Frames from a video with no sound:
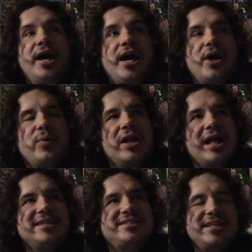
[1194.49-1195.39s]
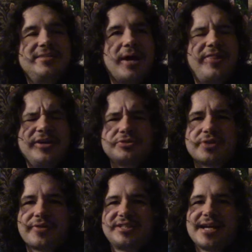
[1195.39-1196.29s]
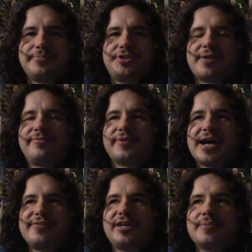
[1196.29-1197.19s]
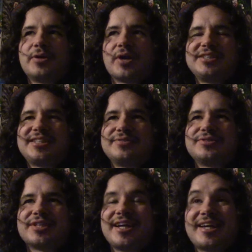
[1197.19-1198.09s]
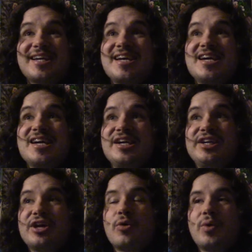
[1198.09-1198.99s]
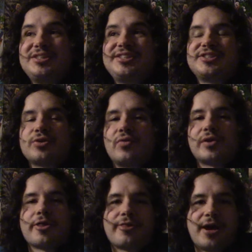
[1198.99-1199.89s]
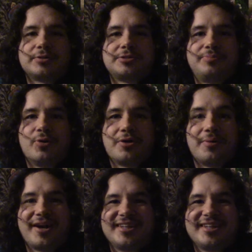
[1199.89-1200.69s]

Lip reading: Well, I said to, I think it was around the time Gen 5 came out, I said it was like, once there's over 1,000 Pokemon in